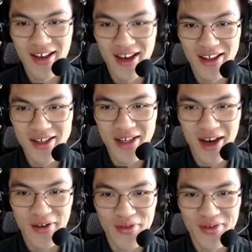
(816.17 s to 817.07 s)
Yeah, I think it's
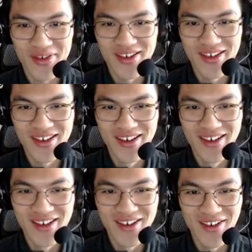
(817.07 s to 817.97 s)
half.
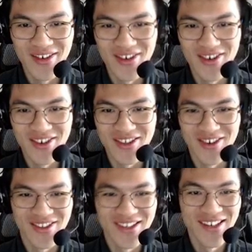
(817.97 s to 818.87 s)
Oh no,
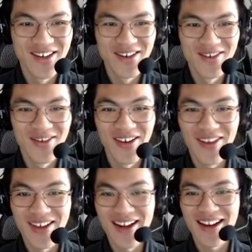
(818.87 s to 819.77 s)
it's not.
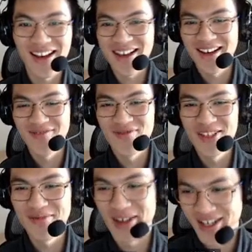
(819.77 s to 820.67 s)
We're done like uh,
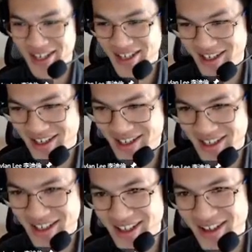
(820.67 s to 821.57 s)
this much
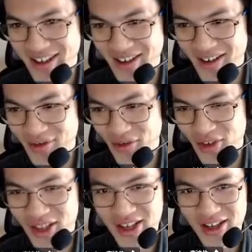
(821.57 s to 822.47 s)

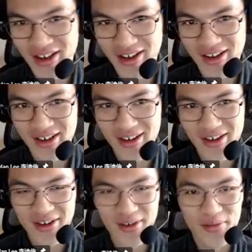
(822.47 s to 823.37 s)
for the
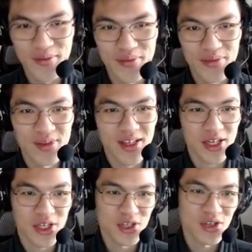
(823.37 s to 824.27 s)

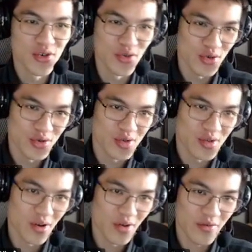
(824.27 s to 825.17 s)
section two
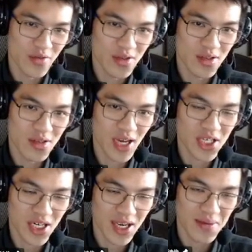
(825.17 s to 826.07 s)
of
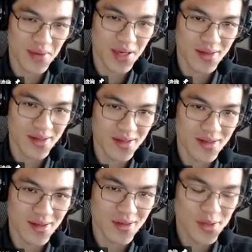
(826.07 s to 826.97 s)
Taishang Ganying Pian,
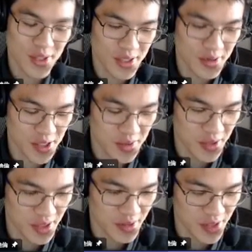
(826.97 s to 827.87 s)
Treatise on
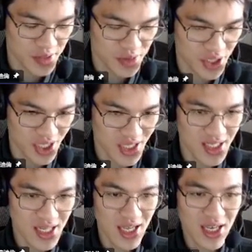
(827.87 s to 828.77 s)
Response and
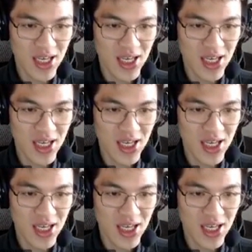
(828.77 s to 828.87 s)
Retributions.